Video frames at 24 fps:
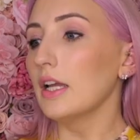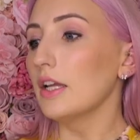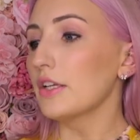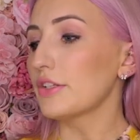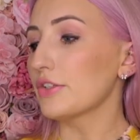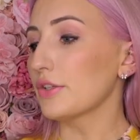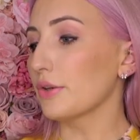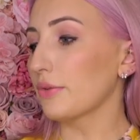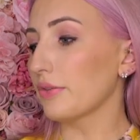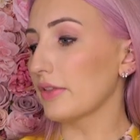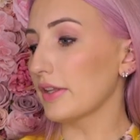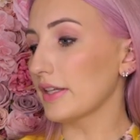
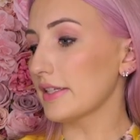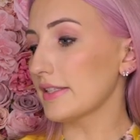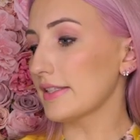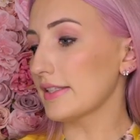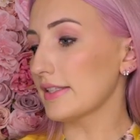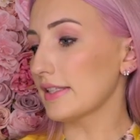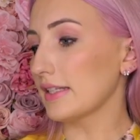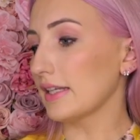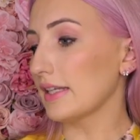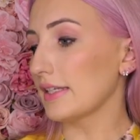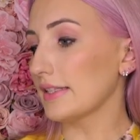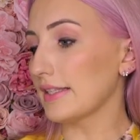So this
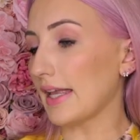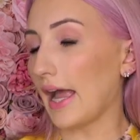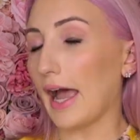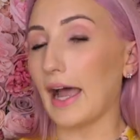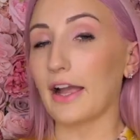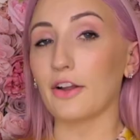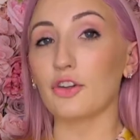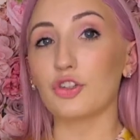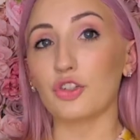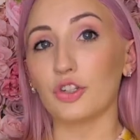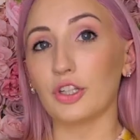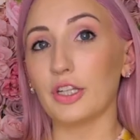is
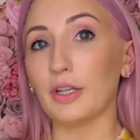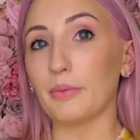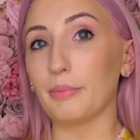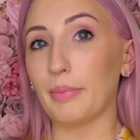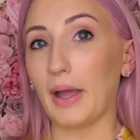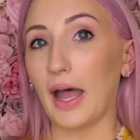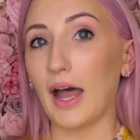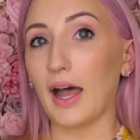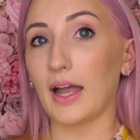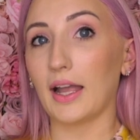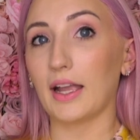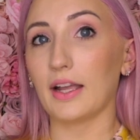actually a
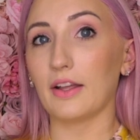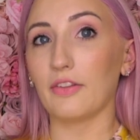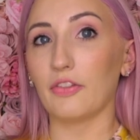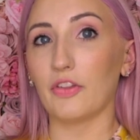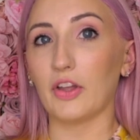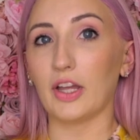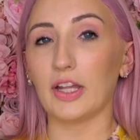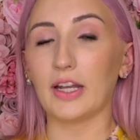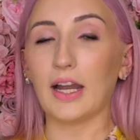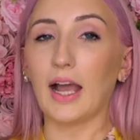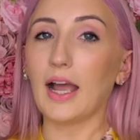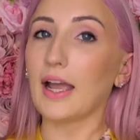bag
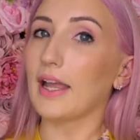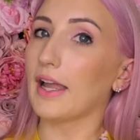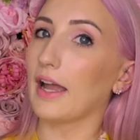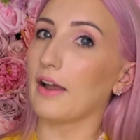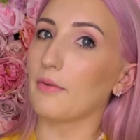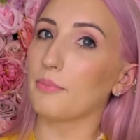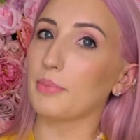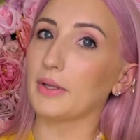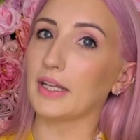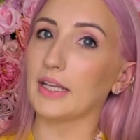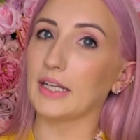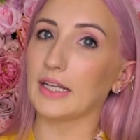that I
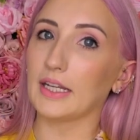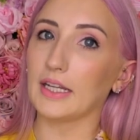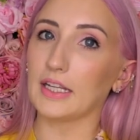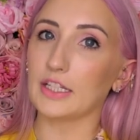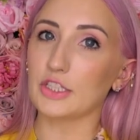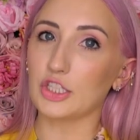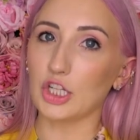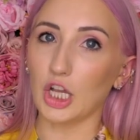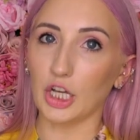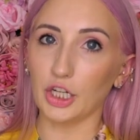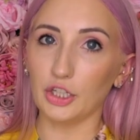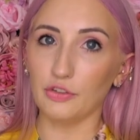have been getting a
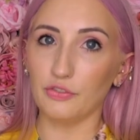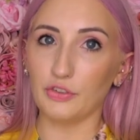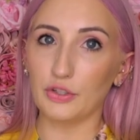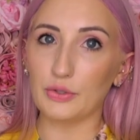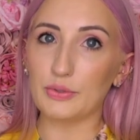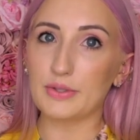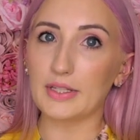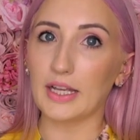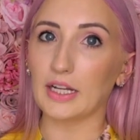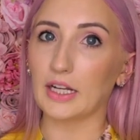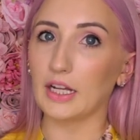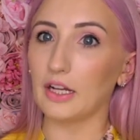ton of
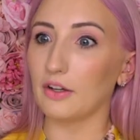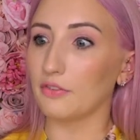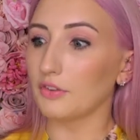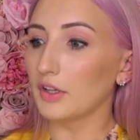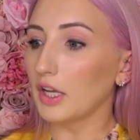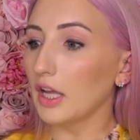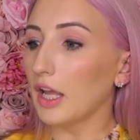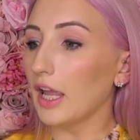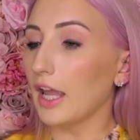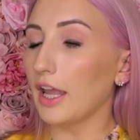use out of.